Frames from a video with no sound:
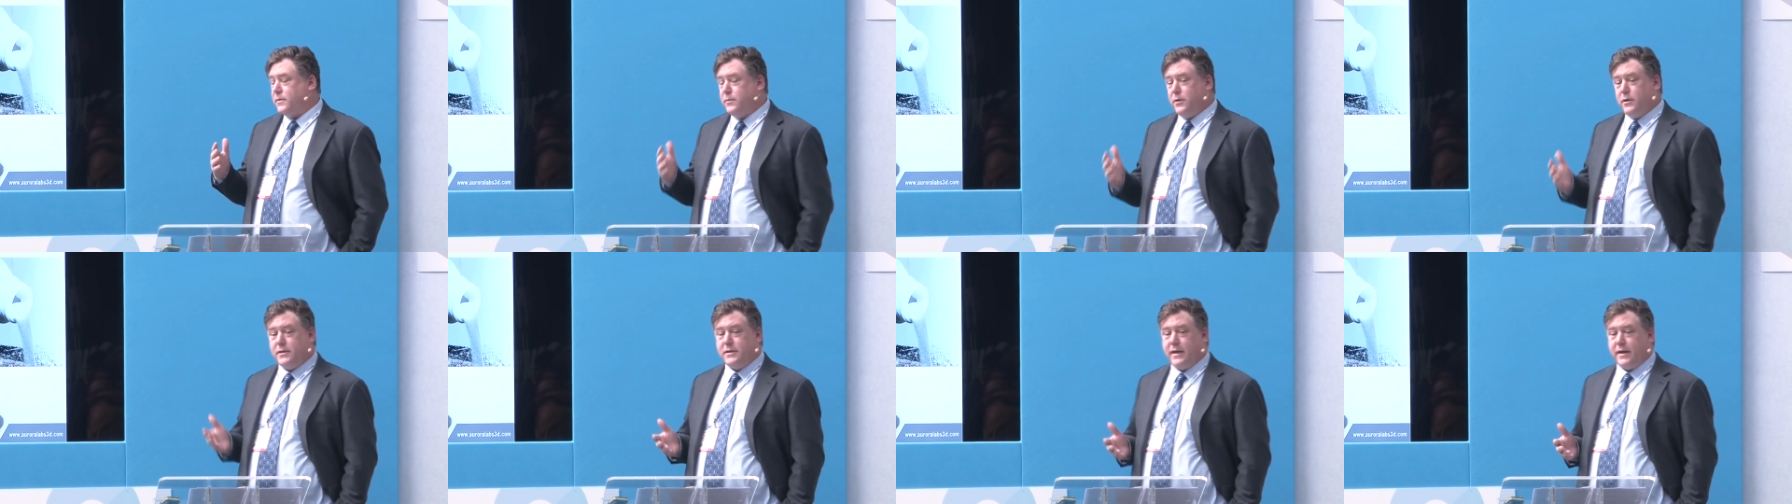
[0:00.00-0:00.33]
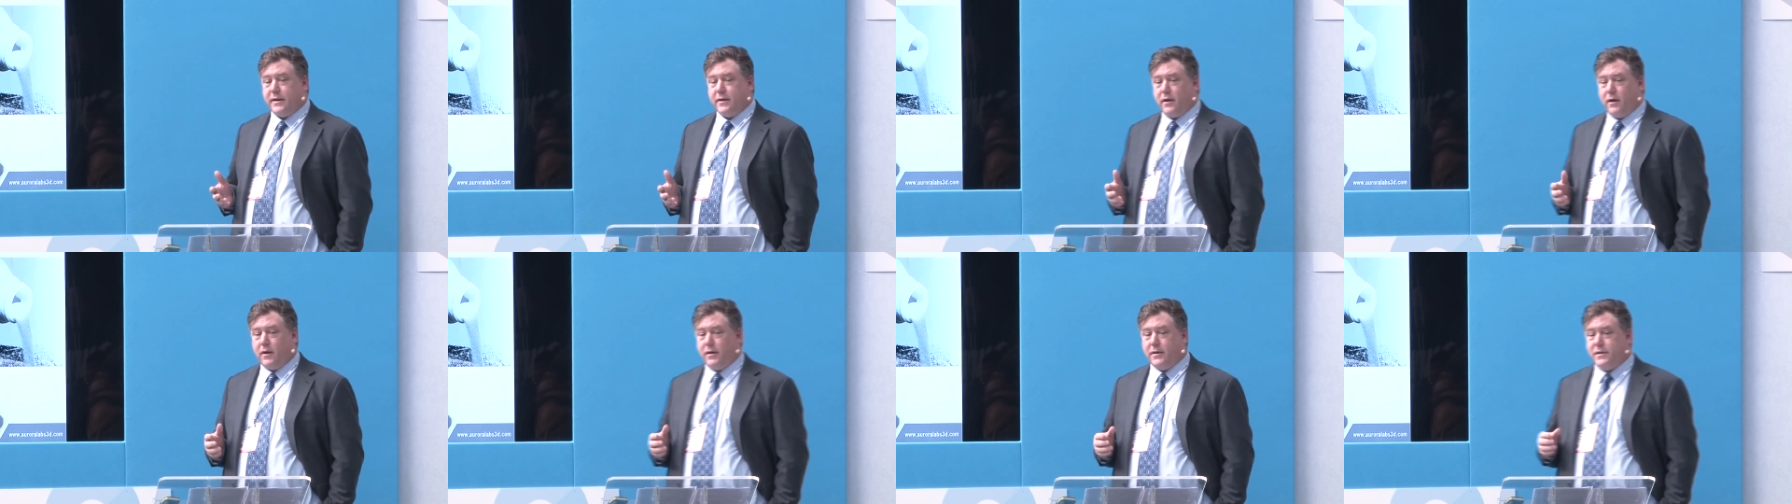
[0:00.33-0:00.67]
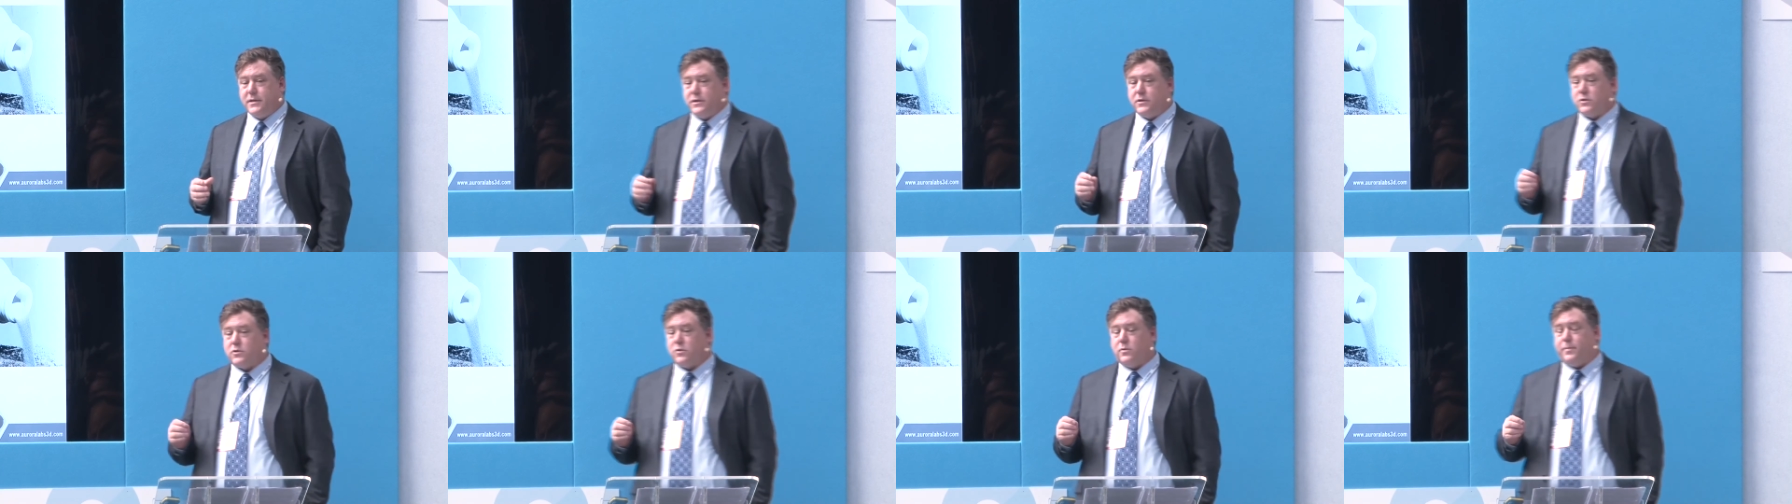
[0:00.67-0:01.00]
new
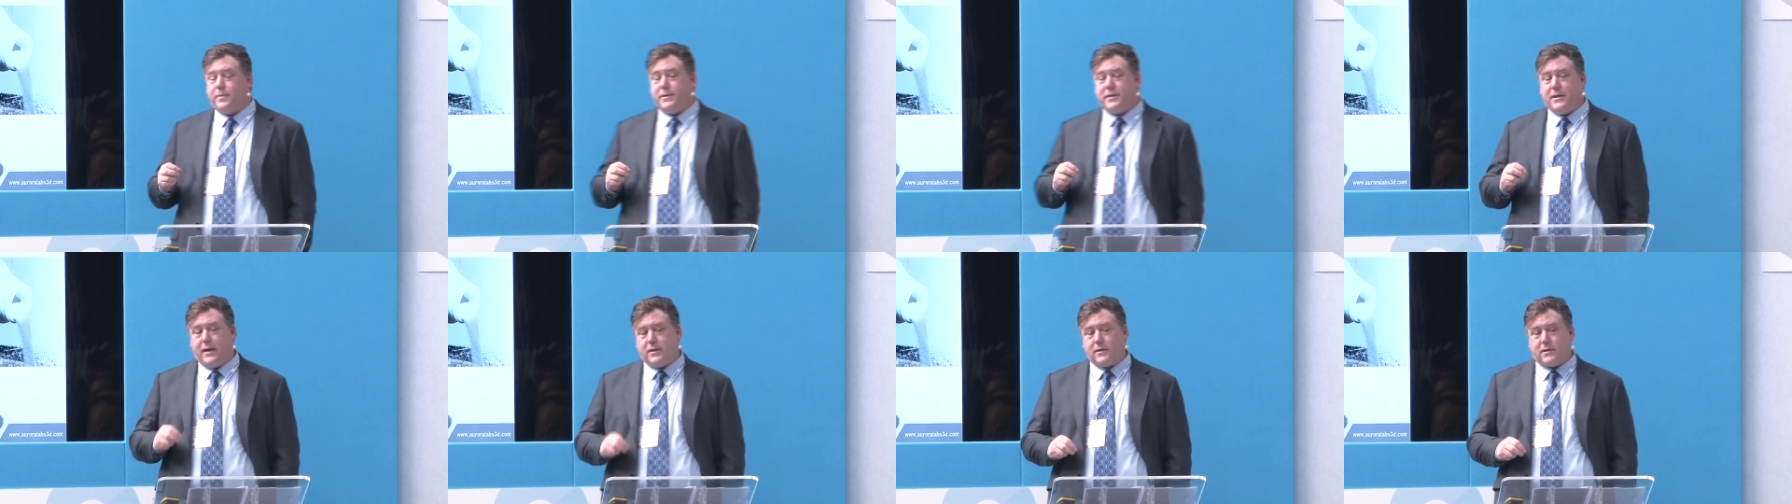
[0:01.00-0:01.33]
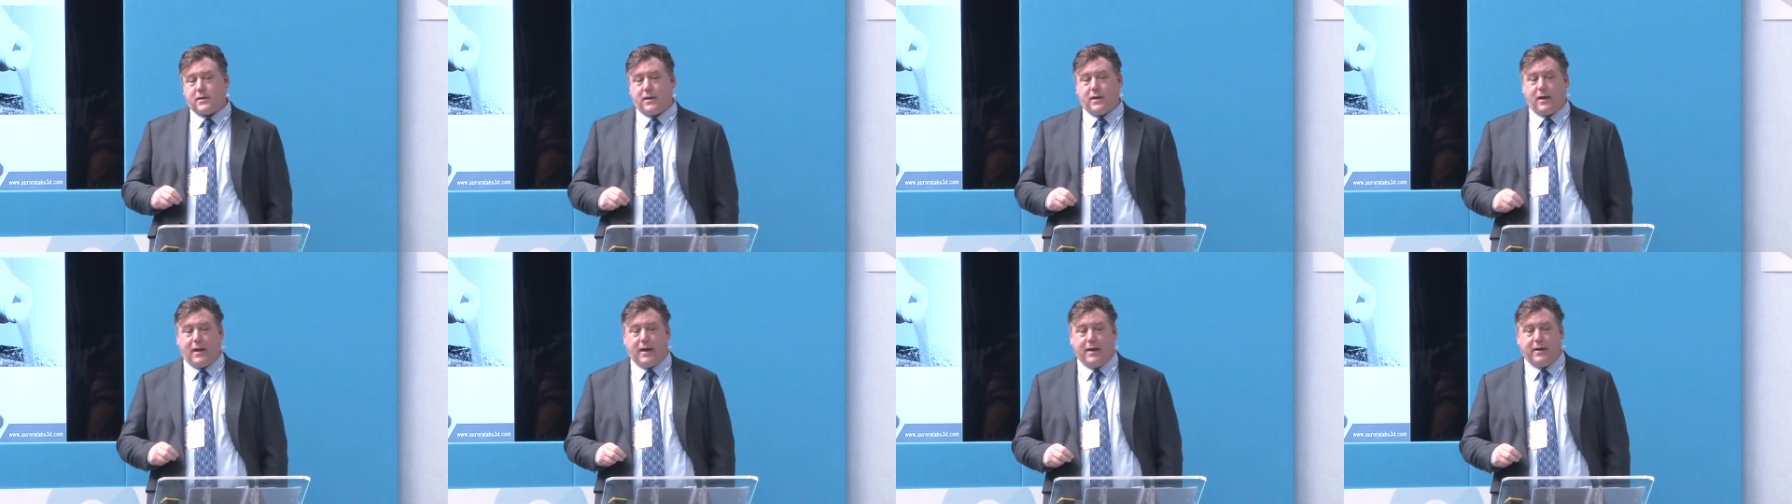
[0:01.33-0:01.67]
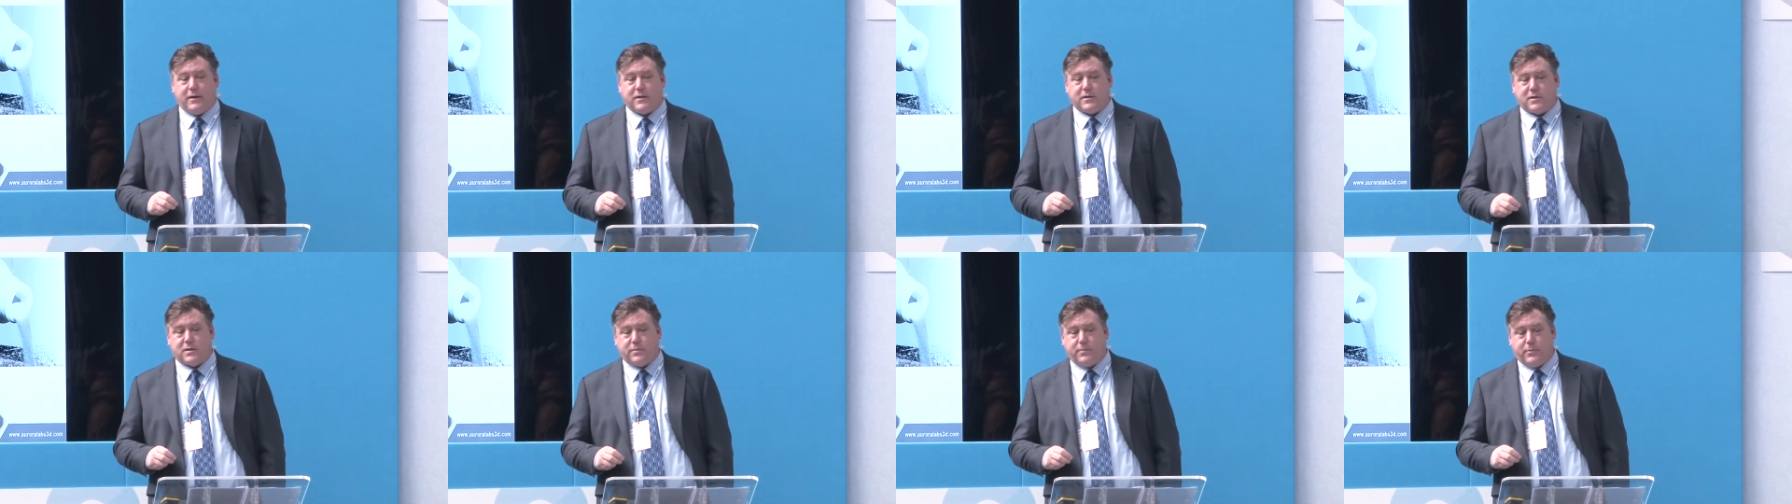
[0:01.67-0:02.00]
technology which will potentially allow
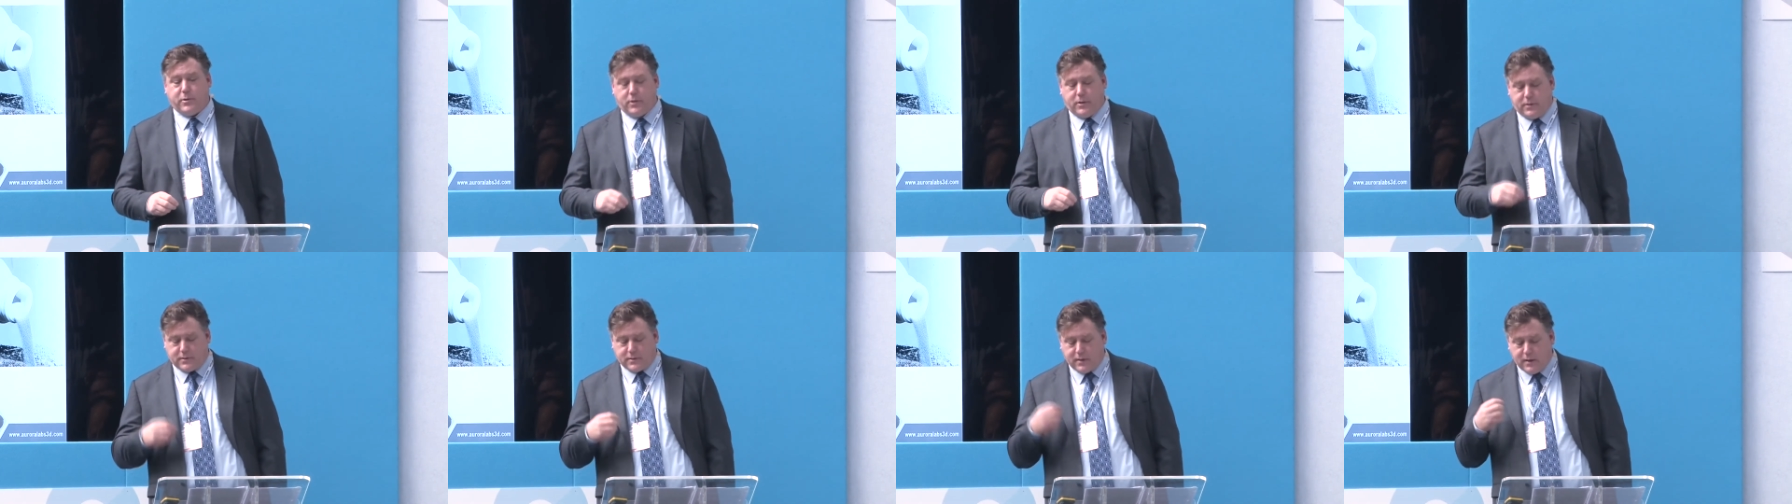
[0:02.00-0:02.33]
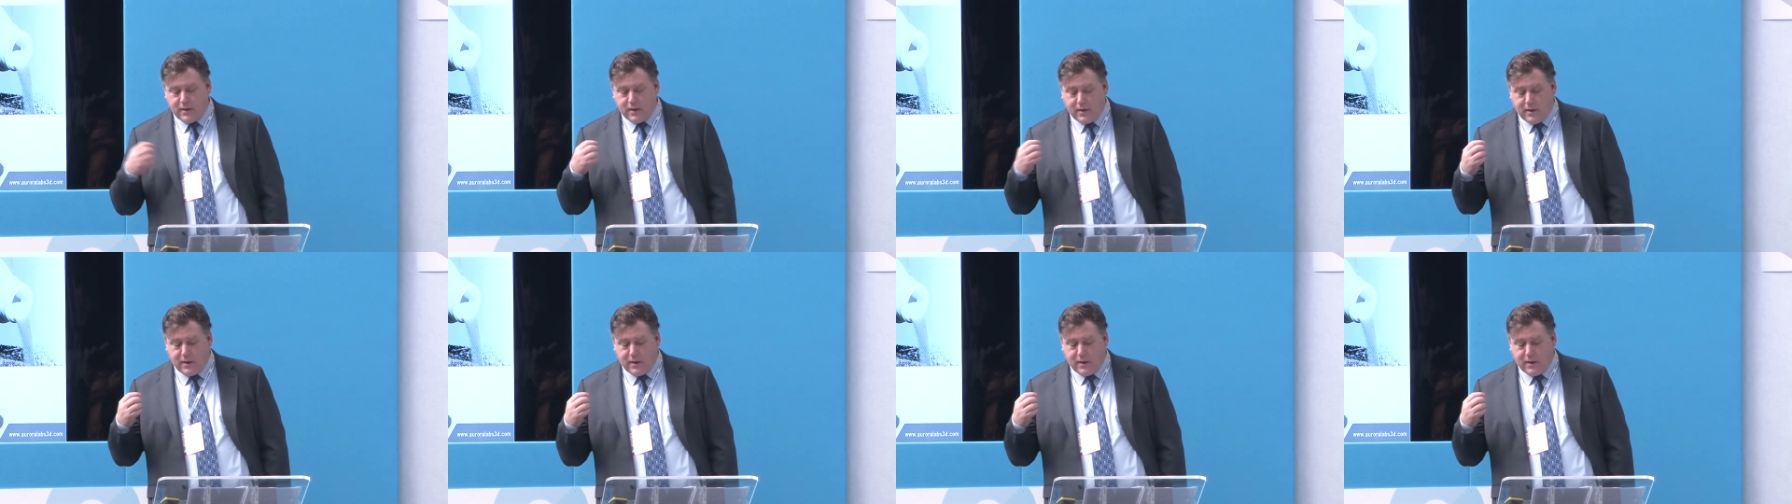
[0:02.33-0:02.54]
us to produce